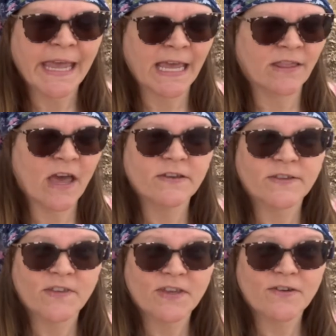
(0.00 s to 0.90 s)
And those
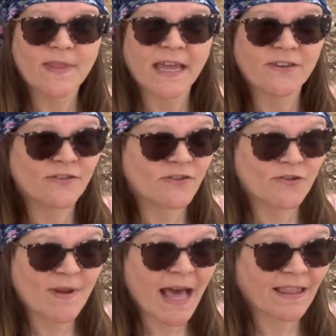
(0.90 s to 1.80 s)
of you that
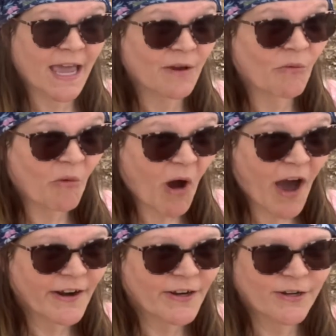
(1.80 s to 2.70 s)
do not like
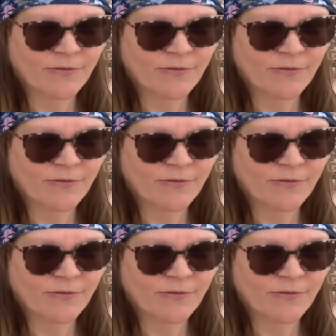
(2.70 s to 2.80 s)
water,